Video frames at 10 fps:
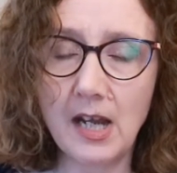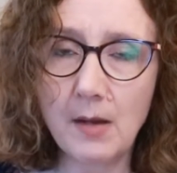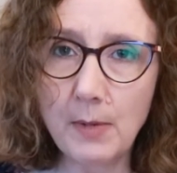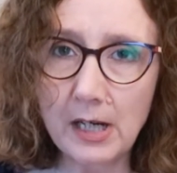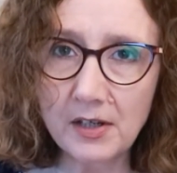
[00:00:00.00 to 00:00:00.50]

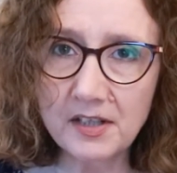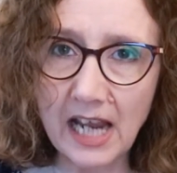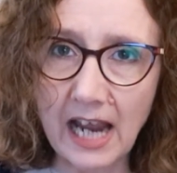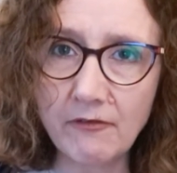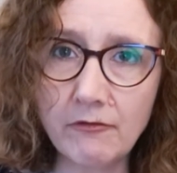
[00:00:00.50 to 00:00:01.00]
because
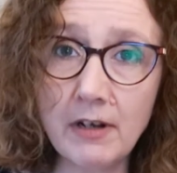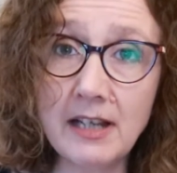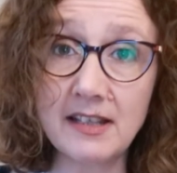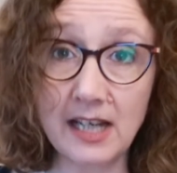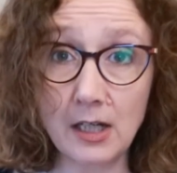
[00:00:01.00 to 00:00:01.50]
every
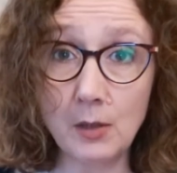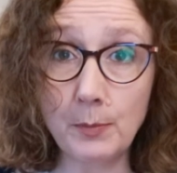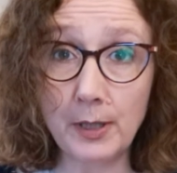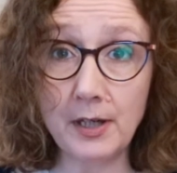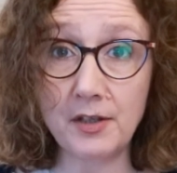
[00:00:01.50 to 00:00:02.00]
single
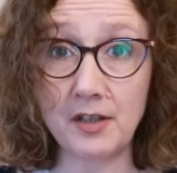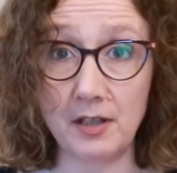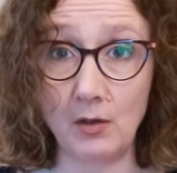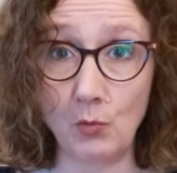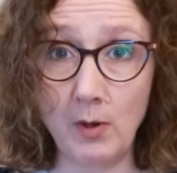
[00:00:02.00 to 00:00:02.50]

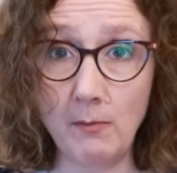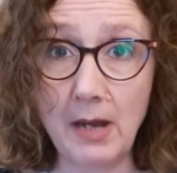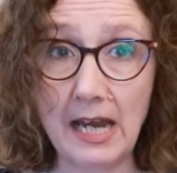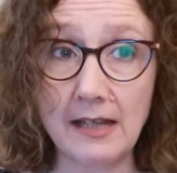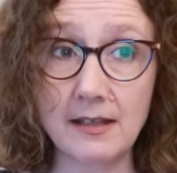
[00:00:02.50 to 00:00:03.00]
person we
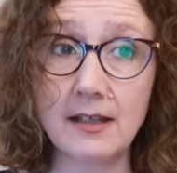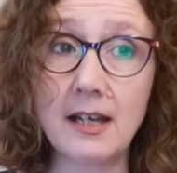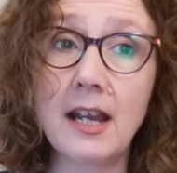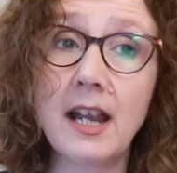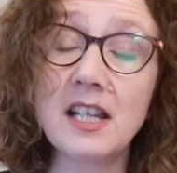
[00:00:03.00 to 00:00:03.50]
meet
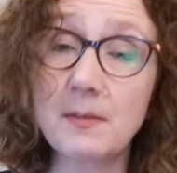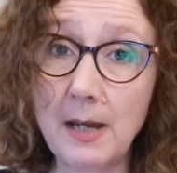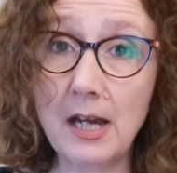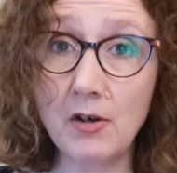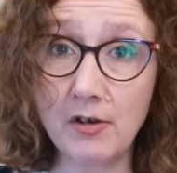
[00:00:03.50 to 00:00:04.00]
has
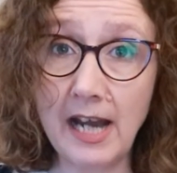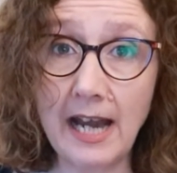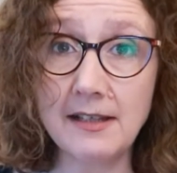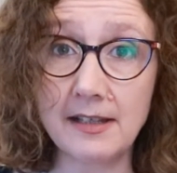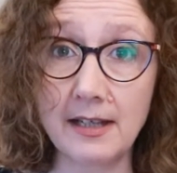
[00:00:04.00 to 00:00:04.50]
been
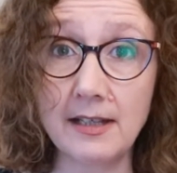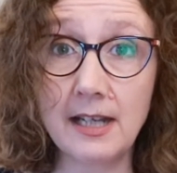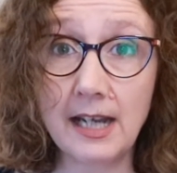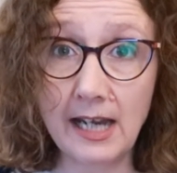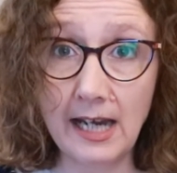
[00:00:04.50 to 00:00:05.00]
created
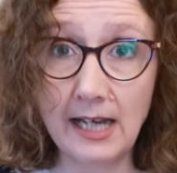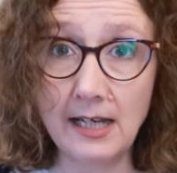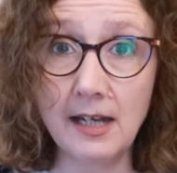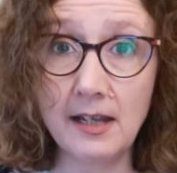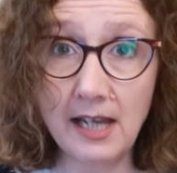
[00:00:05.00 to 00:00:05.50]

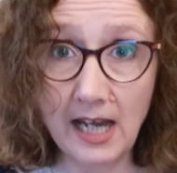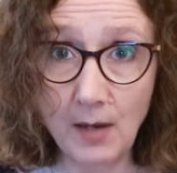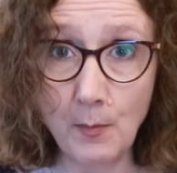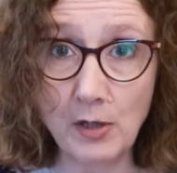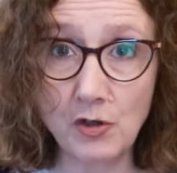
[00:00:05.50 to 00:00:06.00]
in the
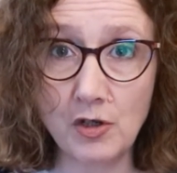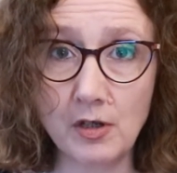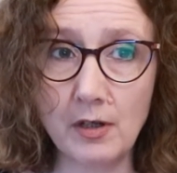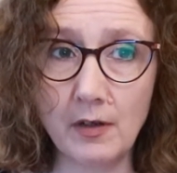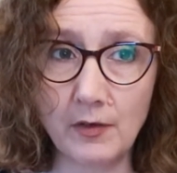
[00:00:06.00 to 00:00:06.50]
image
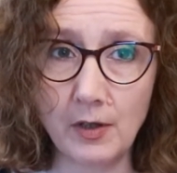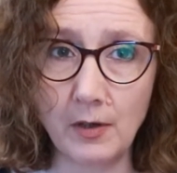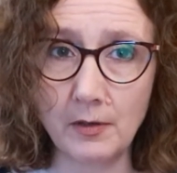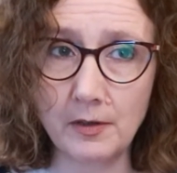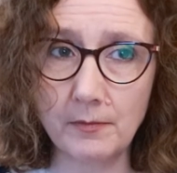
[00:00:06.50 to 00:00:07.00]
of
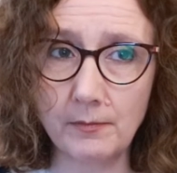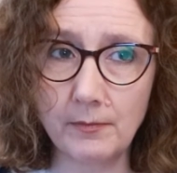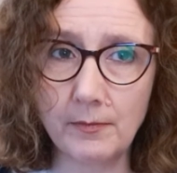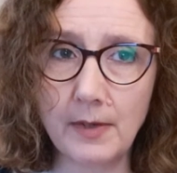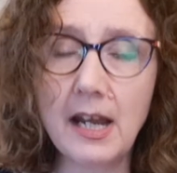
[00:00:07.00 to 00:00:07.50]
God.
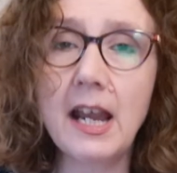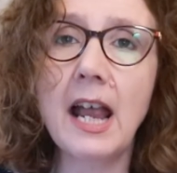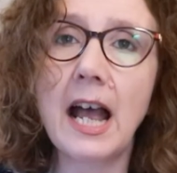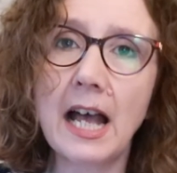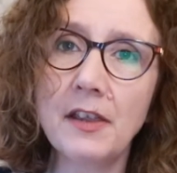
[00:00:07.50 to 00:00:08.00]

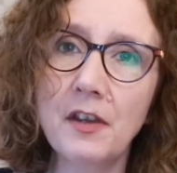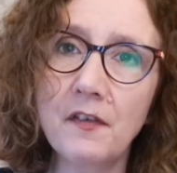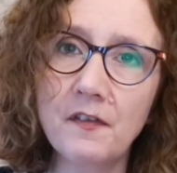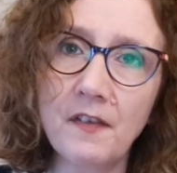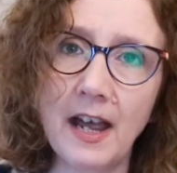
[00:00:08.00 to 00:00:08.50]
And the
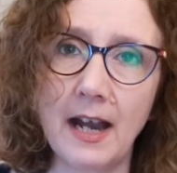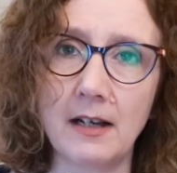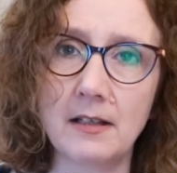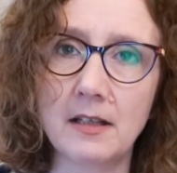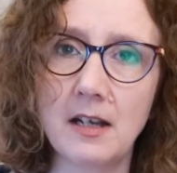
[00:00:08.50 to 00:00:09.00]

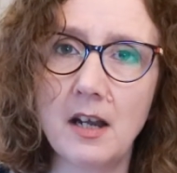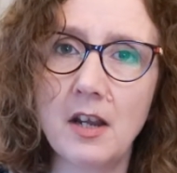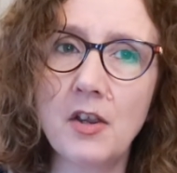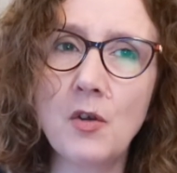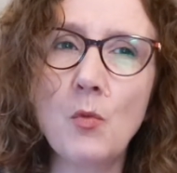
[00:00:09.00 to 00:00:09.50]
fact
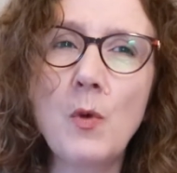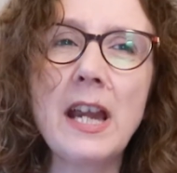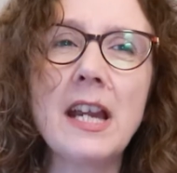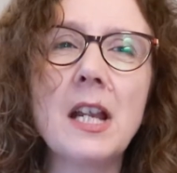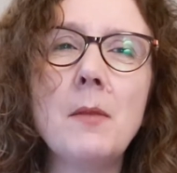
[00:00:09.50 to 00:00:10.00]
that we
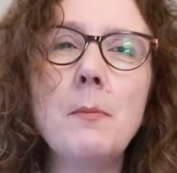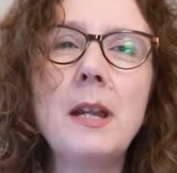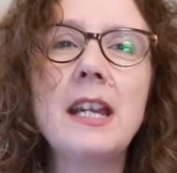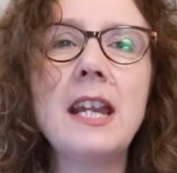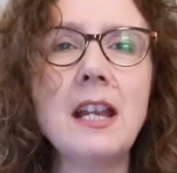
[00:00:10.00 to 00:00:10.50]
can
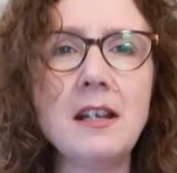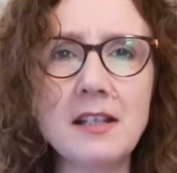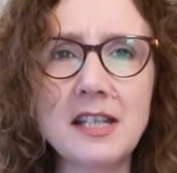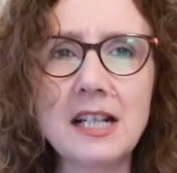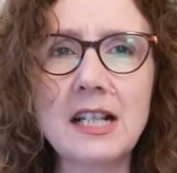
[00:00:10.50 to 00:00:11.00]
begin
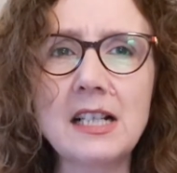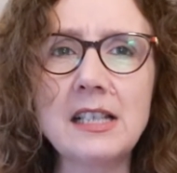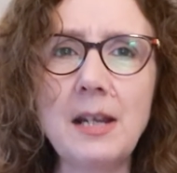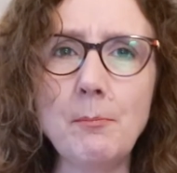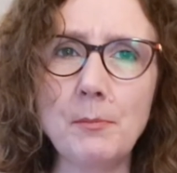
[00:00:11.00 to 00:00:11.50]
to
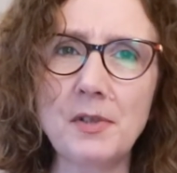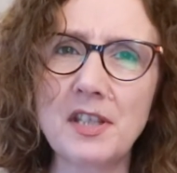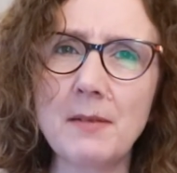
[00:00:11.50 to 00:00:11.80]
glimpse the